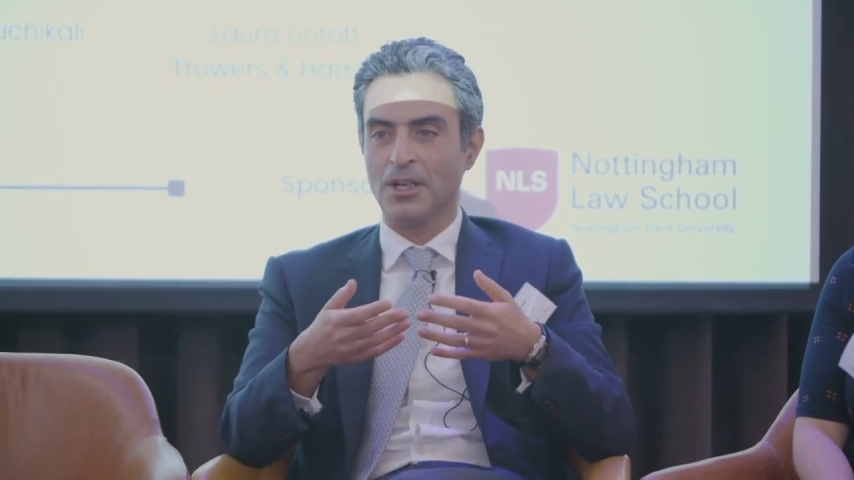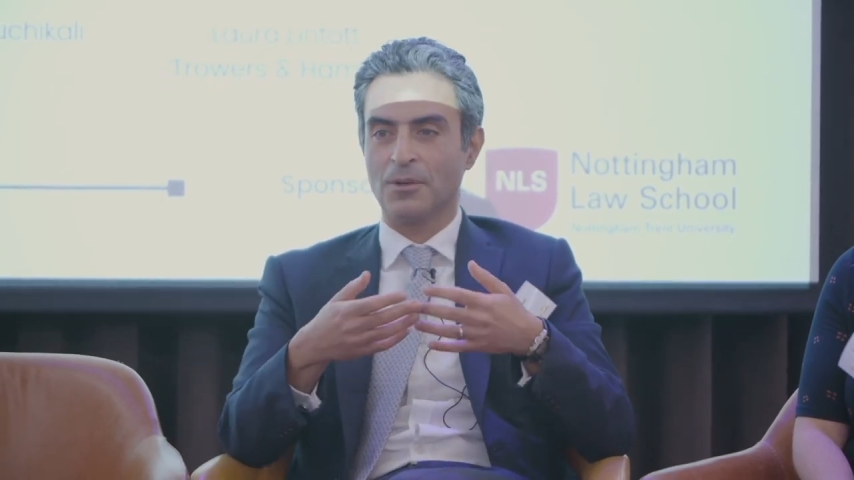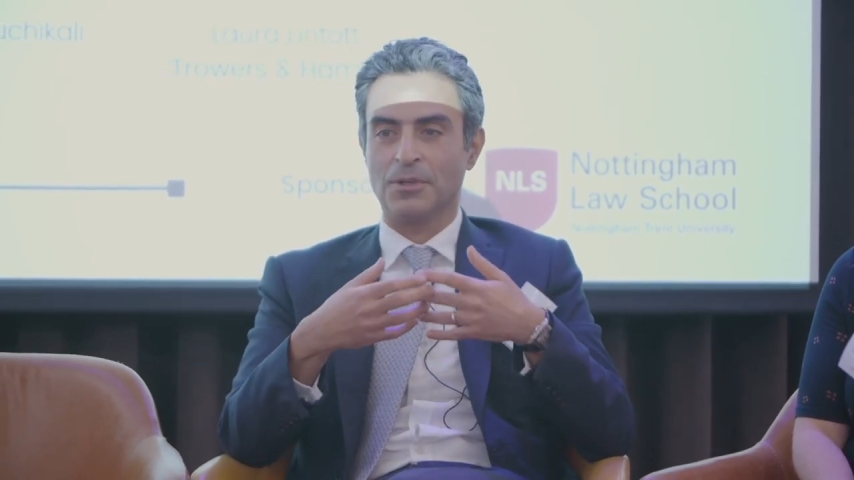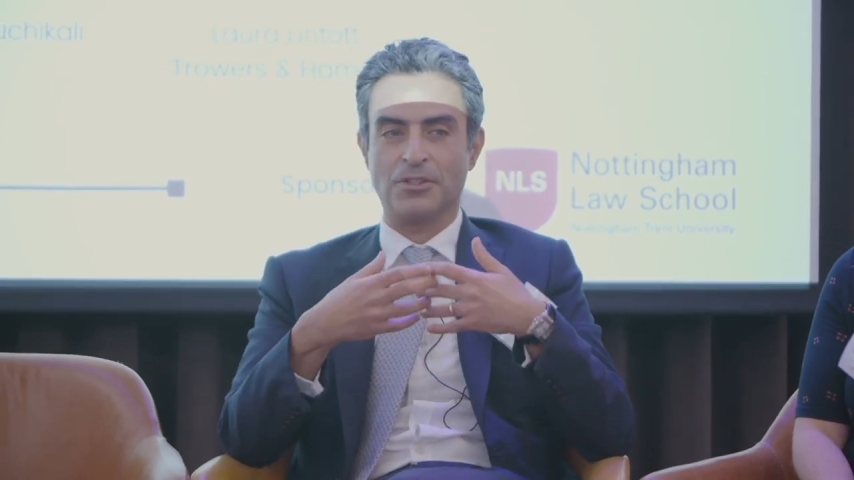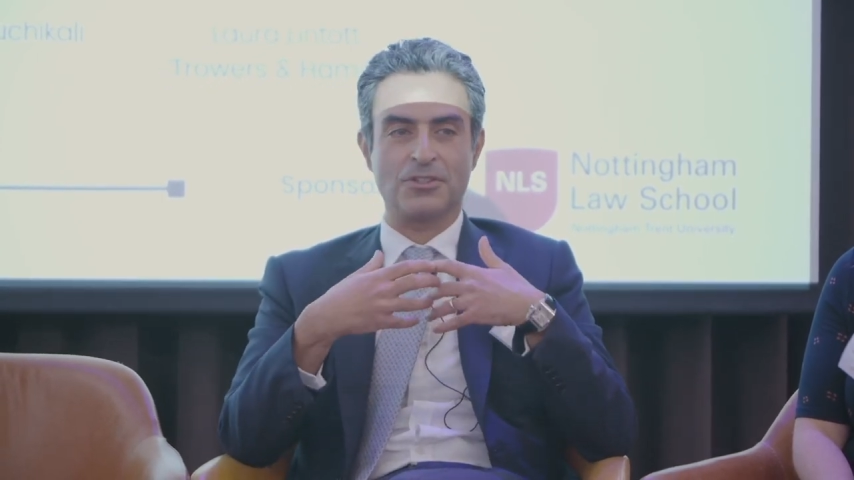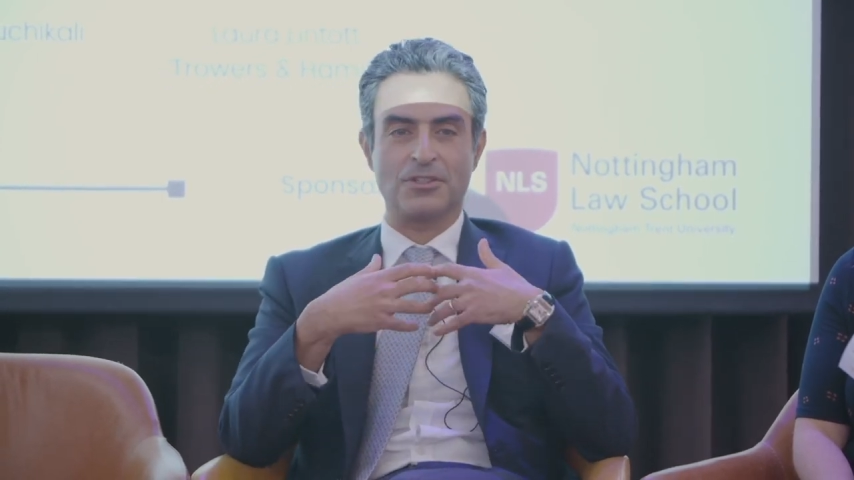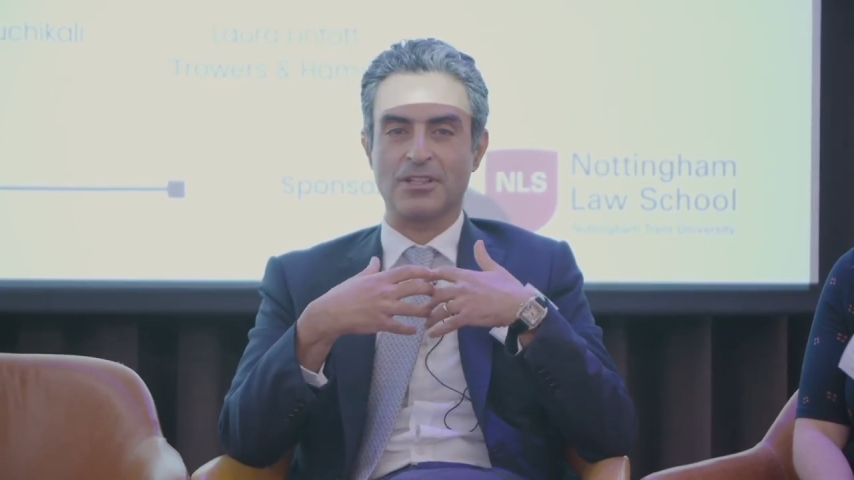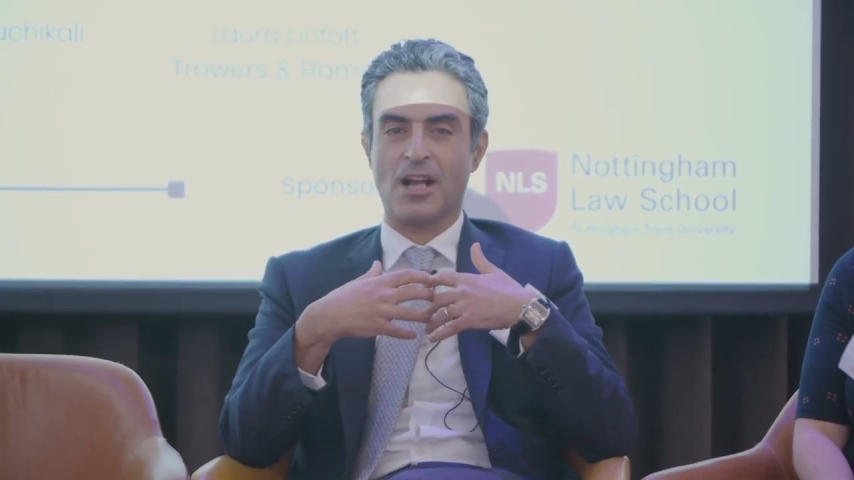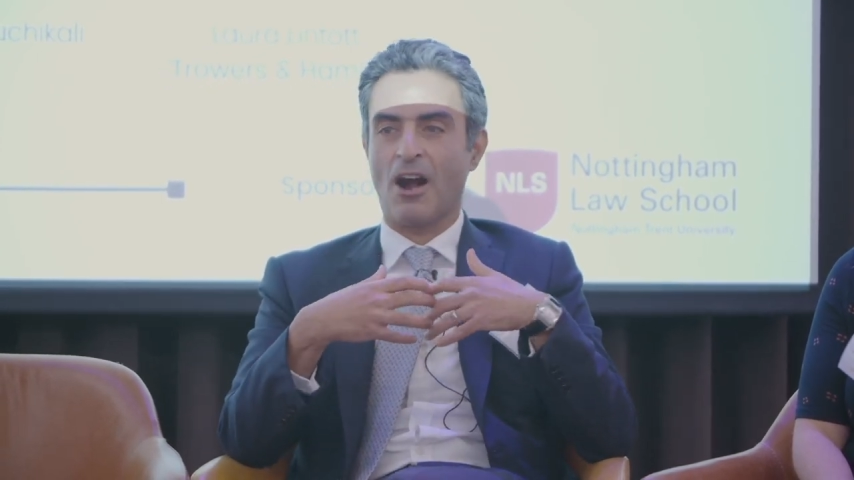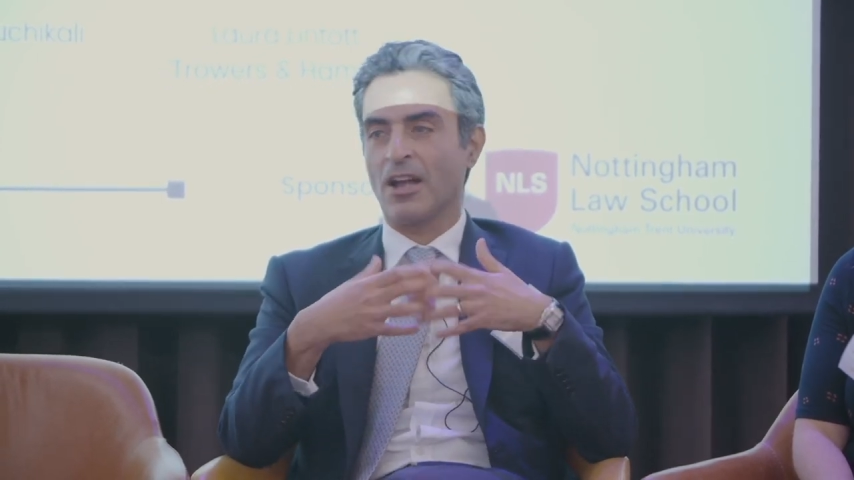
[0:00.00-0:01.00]
which
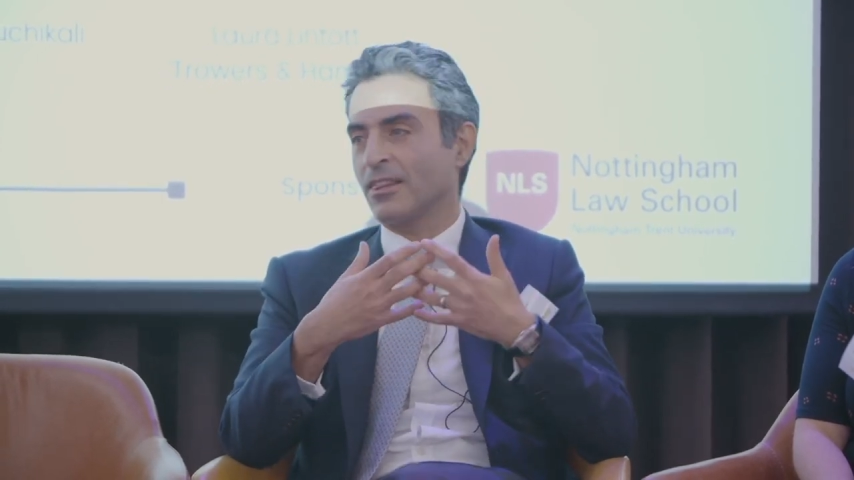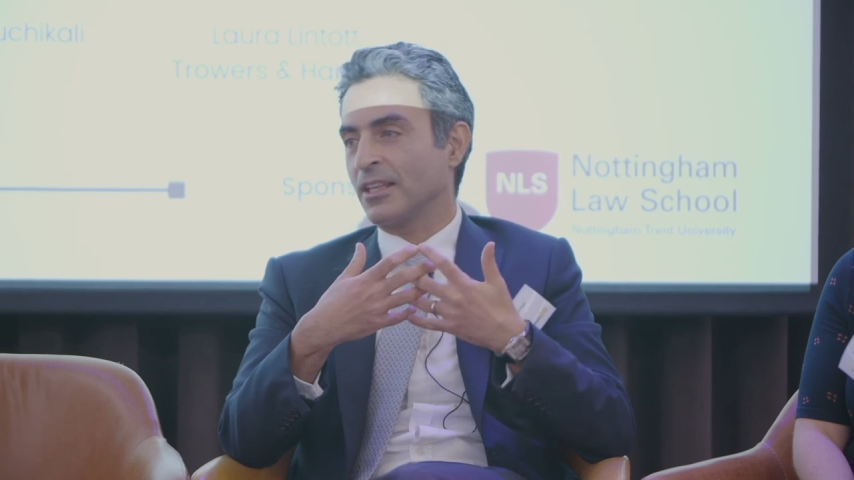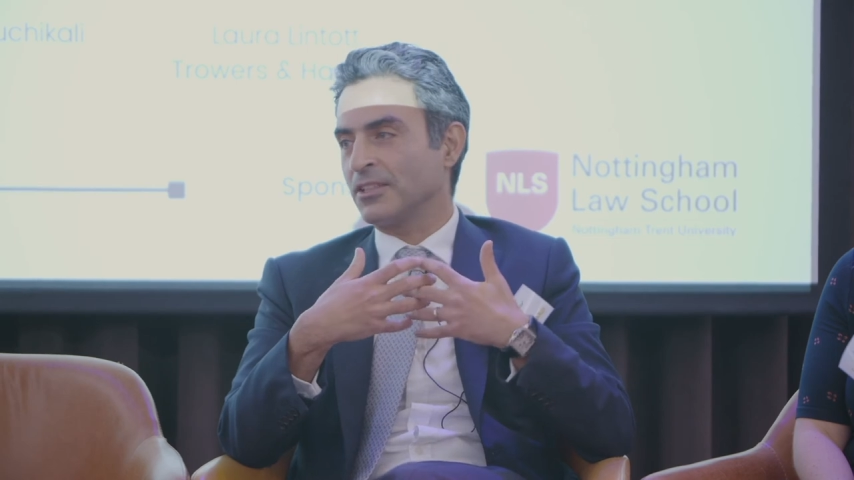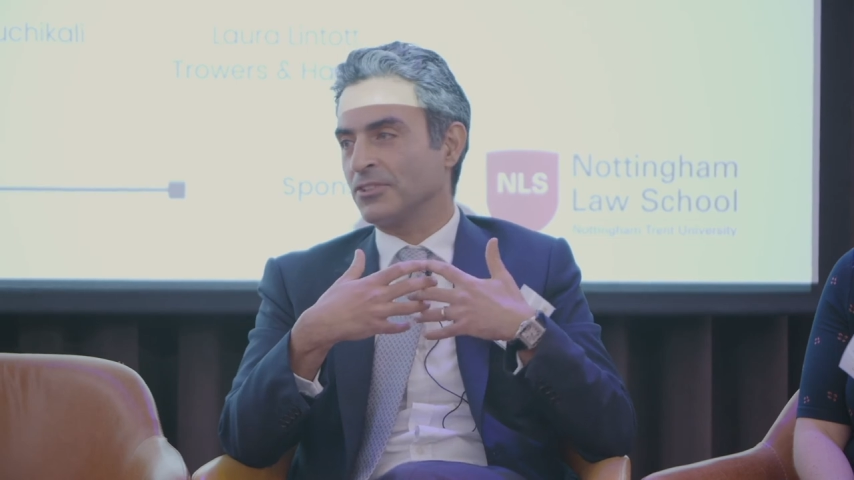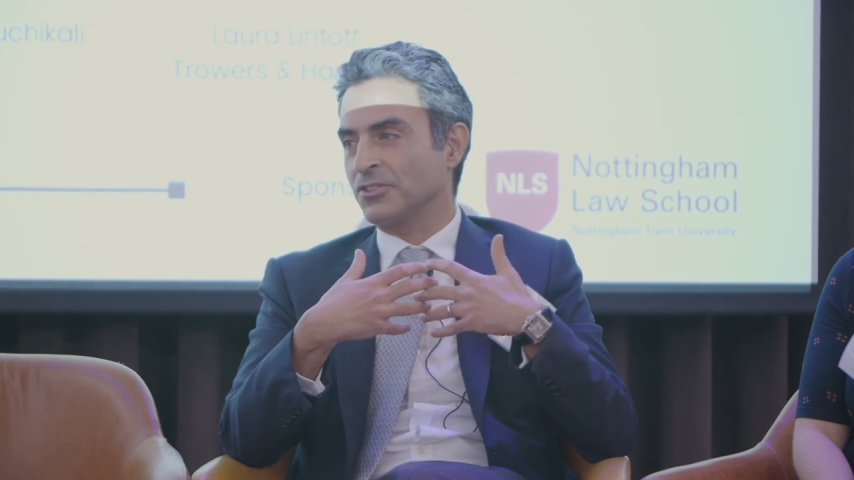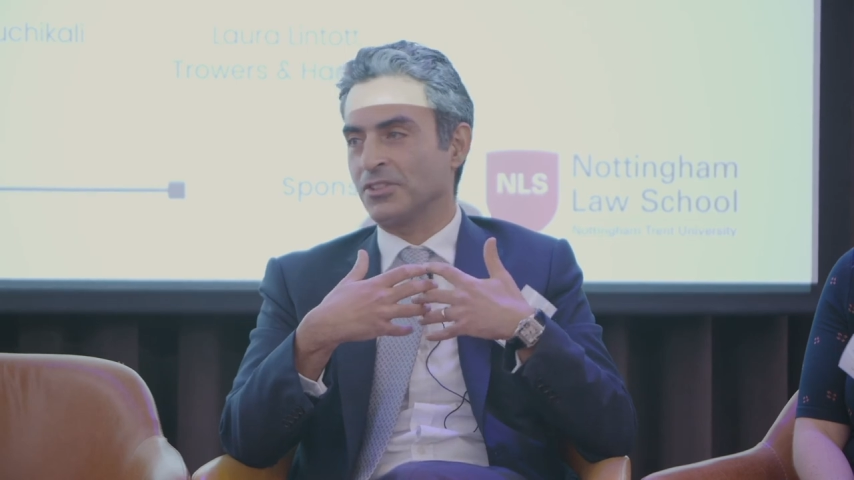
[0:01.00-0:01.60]
I think is just